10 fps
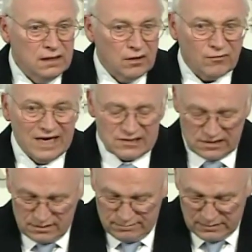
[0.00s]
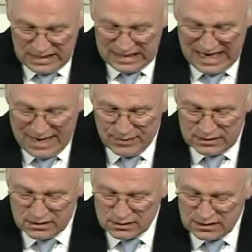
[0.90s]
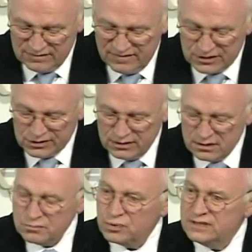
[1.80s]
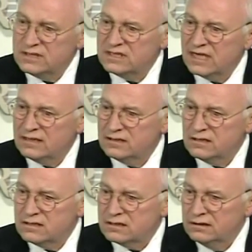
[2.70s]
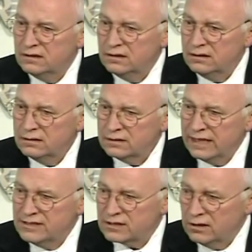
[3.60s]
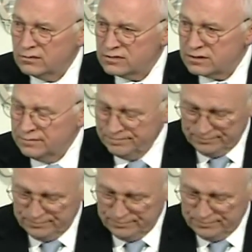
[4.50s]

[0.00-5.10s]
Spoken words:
Arrest, indictments, convictions, prison sentences, case closed.